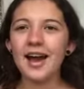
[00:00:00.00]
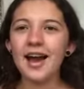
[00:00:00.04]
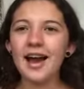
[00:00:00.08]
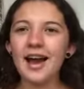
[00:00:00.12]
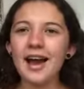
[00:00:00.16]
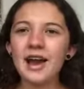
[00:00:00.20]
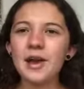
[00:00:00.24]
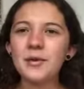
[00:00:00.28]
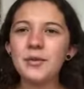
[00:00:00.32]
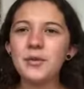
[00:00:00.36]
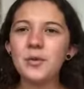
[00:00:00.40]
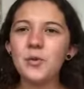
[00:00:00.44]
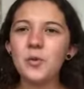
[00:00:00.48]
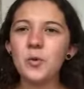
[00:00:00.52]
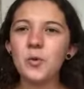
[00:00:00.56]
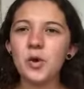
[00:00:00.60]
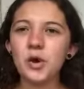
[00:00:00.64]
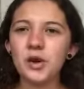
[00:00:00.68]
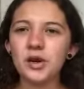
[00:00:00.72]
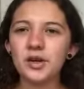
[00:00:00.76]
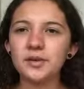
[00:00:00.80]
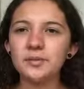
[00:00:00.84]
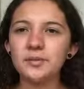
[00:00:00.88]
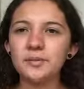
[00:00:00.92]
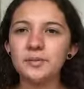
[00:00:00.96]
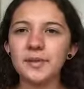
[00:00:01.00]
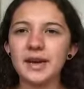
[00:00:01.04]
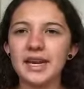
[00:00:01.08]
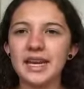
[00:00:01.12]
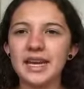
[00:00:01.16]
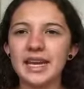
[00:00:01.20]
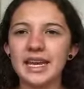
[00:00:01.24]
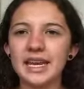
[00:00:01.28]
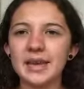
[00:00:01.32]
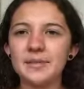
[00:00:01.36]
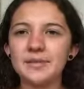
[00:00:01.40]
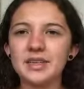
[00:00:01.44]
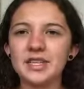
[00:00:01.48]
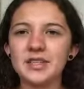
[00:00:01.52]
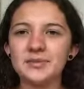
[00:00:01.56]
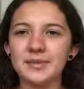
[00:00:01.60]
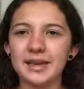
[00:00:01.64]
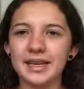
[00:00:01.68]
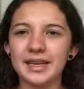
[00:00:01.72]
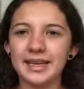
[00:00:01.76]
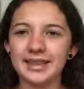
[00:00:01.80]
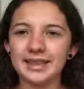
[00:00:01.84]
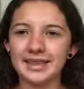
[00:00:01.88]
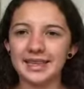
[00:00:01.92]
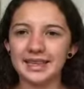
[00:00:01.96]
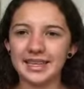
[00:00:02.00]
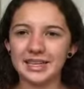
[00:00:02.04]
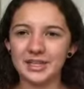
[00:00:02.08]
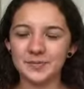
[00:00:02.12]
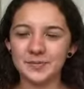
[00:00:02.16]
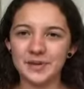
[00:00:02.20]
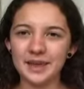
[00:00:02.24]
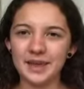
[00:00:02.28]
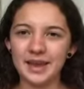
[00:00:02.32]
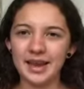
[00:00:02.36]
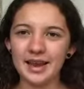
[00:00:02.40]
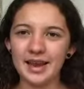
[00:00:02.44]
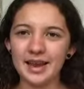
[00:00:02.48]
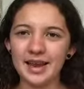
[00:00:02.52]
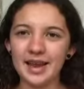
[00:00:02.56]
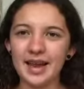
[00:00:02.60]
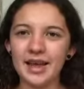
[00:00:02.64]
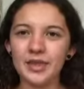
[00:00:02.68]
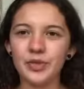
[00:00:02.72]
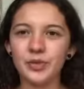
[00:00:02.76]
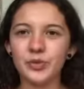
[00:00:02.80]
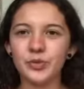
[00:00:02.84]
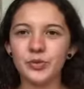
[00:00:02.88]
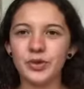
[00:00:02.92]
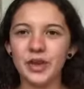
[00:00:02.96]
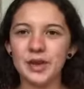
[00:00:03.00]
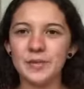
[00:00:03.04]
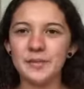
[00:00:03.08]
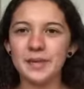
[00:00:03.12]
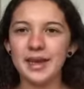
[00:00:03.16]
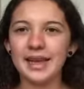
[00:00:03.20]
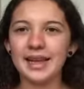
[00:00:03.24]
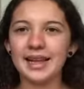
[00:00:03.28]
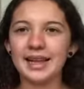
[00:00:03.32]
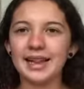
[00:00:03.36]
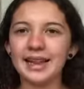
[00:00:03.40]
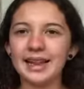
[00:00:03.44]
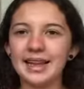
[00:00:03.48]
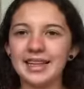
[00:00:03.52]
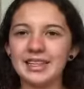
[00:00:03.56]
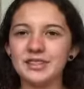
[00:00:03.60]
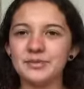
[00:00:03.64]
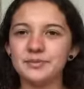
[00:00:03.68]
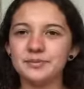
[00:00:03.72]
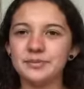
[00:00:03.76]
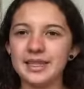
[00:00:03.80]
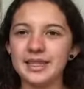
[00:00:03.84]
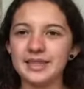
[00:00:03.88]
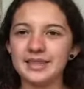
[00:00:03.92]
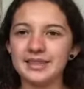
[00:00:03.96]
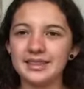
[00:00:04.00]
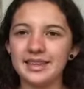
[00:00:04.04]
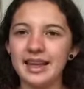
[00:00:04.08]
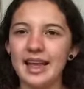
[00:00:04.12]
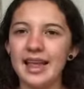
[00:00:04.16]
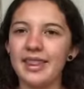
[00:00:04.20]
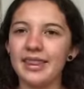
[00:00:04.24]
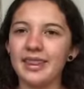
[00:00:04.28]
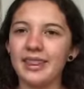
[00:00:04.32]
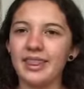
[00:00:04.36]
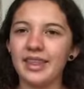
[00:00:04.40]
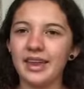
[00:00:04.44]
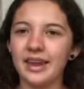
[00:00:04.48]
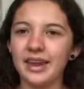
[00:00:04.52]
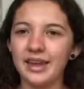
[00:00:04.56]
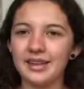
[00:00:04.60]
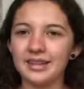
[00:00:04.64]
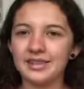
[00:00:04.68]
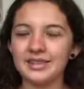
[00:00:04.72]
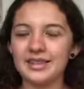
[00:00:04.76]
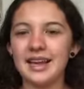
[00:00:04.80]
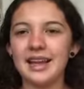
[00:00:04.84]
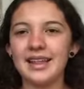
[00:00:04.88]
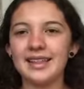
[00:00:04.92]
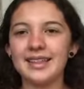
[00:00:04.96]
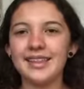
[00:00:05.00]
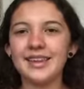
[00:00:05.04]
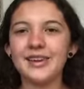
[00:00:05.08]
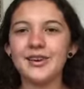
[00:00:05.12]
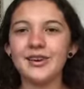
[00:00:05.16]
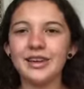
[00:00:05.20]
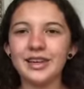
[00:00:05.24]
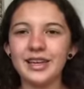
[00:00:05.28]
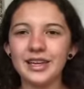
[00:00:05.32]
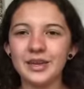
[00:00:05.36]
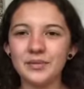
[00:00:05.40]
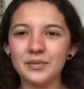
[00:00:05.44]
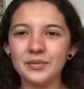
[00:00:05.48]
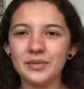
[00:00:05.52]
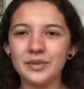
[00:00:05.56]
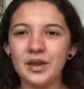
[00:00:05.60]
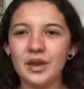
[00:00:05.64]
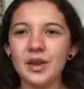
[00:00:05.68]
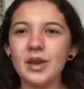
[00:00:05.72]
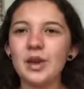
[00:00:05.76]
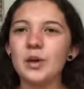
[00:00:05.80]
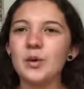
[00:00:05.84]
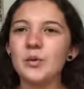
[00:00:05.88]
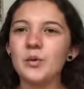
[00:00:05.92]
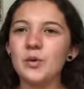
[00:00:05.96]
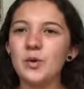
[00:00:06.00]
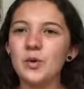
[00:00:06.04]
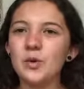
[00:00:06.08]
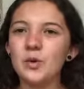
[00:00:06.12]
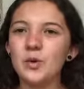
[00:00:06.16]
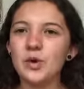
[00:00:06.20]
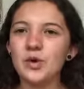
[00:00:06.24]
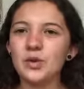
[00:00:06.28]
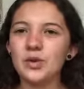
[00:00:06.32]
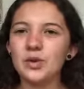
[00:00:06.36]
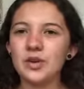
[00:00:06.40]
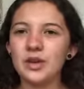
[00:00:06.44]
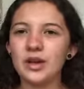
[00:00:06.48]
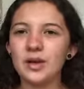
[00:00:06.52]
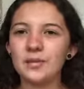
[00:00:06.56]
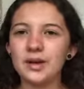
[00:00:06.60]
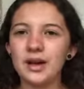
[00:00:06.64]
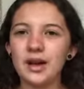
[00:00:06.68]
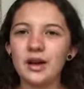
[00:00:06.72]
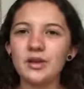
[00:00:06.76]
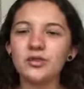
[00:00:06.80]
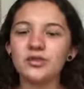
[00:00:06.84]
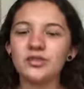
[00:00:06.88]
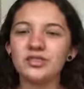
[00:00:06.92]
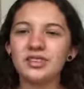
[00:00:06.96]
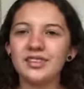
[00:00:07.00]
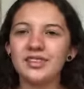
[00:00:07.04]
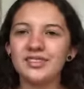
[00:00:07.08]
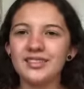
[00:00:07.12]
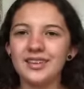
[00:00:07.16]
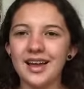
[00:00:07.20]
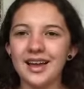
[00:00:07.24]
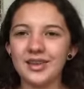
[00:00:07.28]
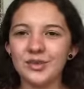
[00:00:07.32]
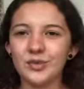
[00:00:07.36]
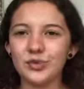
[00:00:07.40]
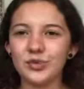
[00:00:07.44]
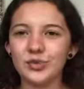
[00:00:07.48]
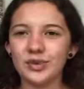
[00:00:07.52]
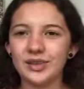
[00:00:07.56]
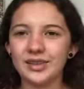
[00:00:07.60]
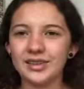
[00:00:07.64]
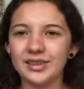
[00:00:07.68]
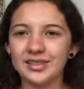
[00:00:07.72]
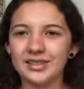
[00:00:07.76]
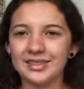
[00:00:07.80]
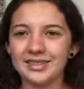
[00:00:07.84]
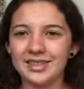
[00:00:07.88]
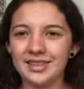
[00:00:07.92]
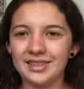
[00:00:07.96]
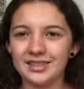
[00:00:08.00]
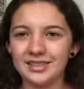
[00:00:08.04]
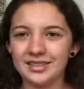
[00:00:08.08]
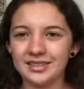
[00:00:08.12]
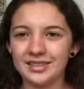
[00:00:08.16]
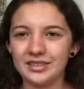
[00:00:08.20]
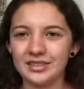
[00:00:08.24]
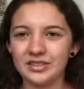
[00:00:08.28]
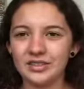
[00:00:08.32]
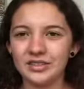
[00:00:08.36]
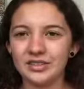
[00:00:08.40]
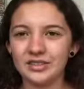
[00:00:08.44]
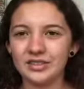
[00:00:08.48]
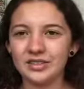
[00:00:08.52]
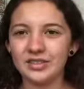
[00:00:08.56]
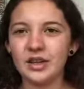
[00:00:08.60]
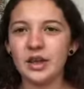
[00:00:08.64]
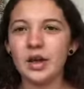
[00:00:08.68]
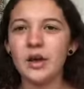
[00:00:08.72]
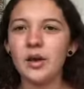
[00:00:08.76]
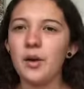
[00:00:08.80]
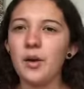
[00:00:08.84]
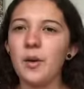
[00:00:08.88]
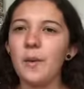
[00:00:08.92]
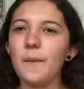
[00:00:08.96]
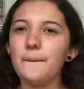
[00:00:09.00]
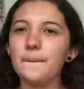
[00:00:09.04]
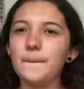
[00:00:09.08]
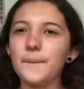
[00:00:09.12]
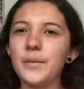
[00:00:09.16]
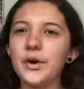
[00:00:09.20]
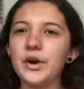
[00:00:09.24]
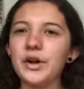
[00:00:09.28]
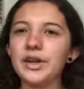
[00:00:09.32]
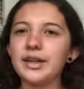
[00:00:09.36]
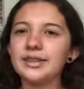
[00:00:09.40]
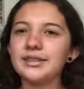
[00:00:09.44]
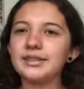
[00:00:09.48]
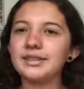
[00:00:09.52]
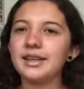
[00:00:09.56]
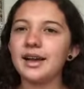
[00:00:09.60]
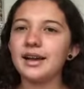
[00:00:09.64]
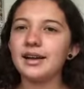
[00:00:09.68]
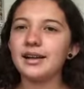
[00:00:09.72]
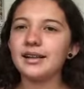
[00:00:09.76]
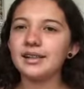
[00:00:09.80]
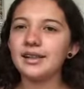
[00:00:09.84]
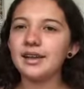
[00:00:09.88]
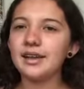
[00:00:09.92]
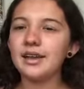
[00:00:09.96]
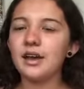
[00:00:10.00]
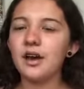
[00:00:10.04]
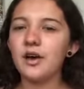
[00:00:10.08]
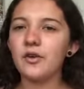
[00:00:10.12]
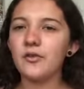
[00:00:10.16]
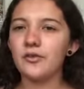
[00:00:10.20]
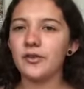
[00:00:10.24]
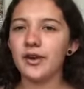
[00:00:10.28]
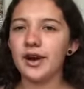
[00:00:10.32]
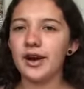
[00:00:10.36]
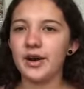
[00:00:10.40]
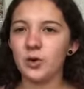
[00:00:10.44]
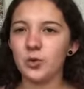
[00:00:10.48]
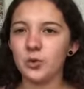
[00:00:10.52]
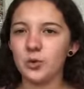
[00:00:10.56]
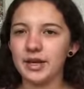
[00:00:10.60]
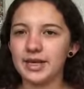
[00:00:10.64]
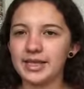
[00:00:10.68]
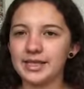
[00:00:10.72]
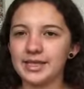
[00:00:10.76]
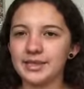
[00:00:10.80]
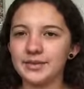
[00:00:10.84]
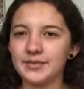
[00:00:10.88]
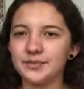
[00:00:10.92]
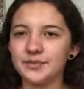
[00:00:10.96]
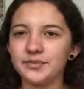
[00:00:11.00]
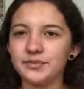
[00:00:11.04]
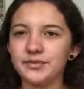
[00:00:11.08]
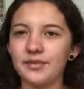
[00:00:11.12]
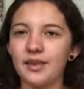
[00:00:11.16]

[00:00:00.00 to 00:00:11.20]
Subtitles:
Hi everyone, my name is Valentina Espinel and today my classmates Andres and Nicoli will talk about the natural disasters, more exactly of earthquakes.